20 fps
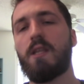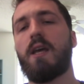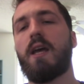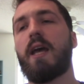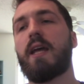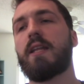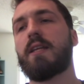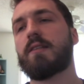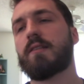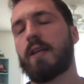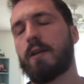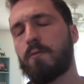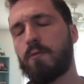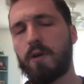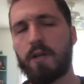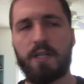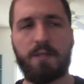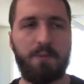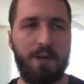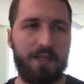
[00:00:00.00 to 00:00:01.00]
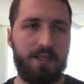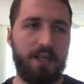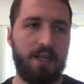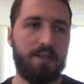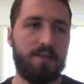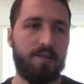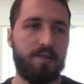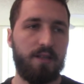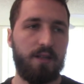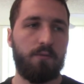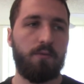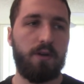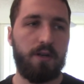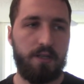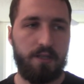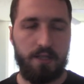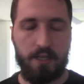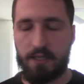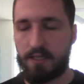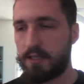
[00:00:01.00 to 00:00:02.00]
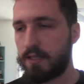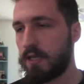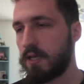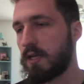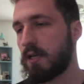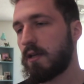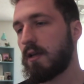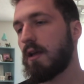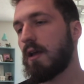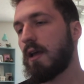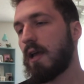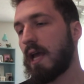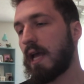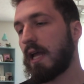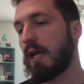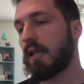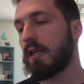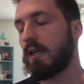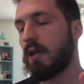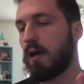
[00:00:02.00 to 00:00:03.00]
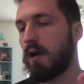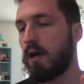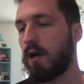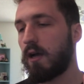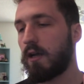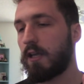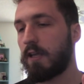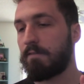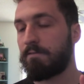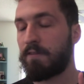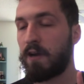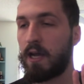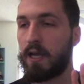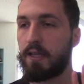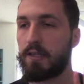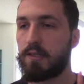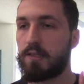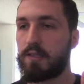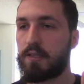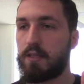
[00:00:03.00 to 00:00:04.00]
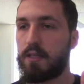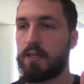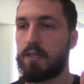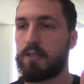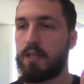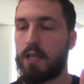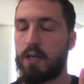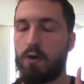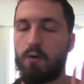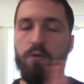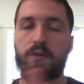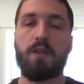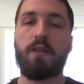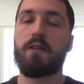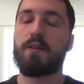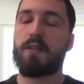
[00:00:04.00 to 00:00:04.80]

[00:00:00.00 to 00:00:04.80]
and he's like, what is my destiny? What is this thing? And he finds they go into the